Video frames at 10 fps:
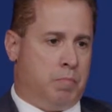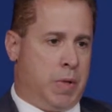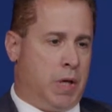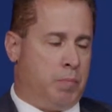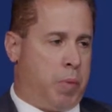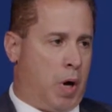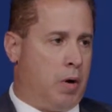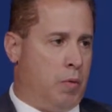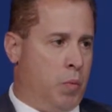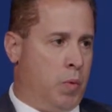Being
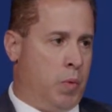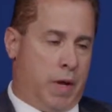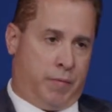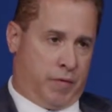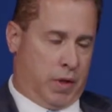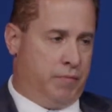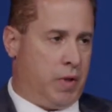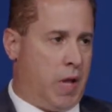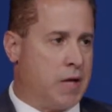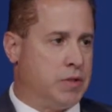part, if
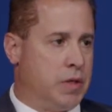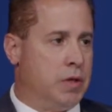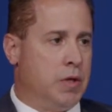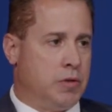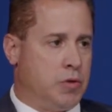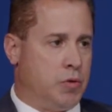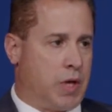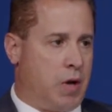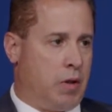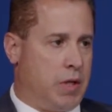elected to the
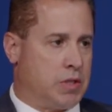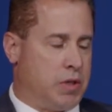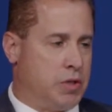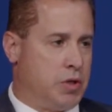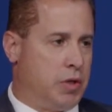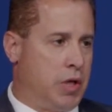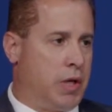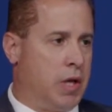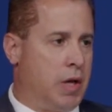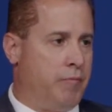county legislature,
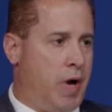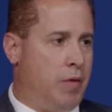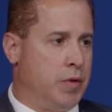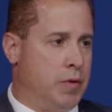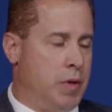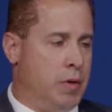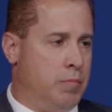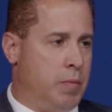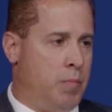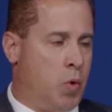getting involved
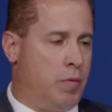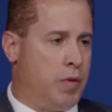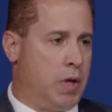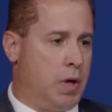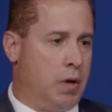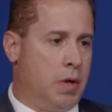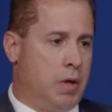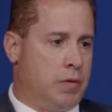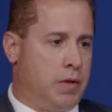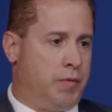in more of the
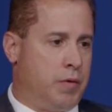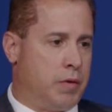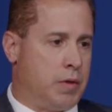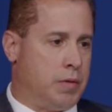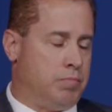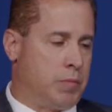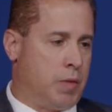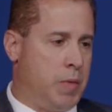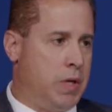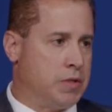different
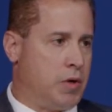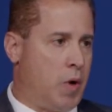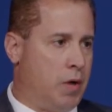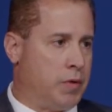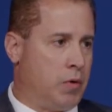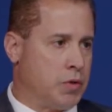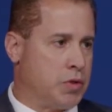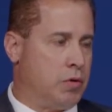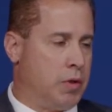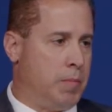committees that are out there will
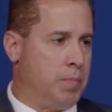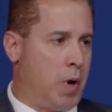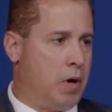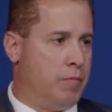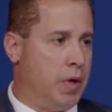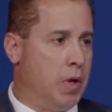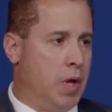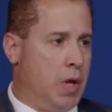certainly be part of it,